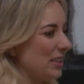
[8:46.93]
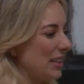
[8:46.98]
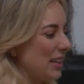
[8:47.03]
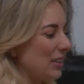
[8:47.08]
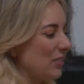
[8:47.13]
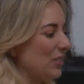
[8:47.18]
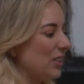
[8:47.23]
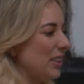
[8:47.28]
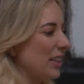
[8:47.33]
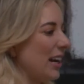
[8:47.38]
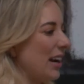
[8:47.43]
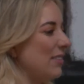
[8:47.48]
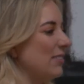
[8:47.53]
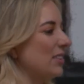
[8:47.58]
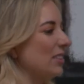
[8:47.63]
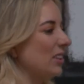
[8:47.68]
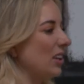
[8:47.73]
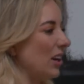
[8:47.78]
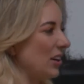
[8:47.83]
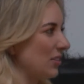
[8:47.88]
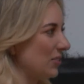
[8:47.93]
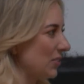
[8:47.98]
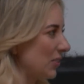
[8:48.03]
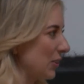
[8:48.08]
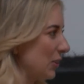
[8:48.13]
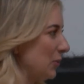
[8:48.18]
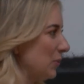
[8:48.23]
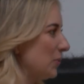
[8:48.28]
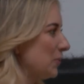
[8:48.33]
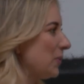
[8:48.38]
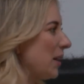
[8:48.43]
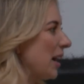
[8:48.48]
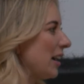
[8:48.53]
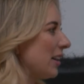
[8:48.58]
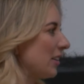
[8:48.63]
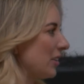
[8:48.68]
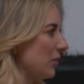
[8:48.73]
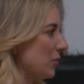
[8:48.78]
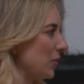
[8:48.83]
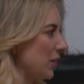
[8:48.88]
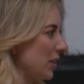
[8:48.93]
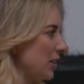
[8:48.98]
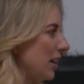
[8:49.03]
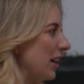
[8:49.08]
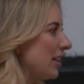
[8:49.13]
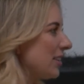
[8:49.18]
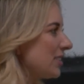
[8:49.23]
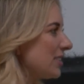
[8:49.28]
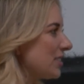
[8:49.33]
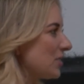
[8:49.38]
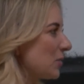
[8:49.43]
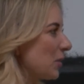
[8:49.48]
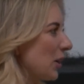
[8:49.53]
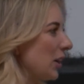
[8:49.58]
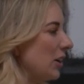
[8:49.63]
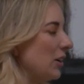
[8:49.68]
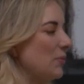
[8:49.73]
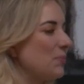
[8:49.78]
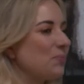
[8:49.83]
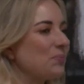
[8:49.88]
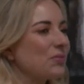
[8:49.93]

thankfully have a lot of room at our warehouse where